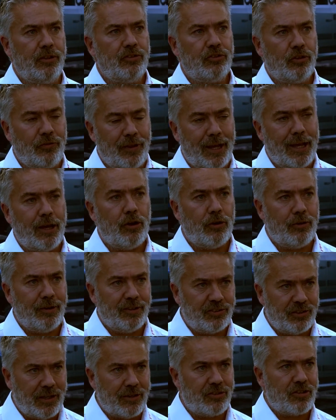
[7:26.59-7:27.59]
So they are
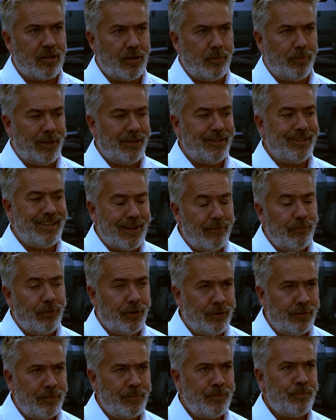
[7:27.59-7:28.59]
essentially being
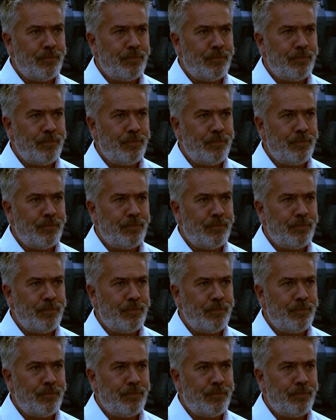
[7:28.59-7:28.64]
given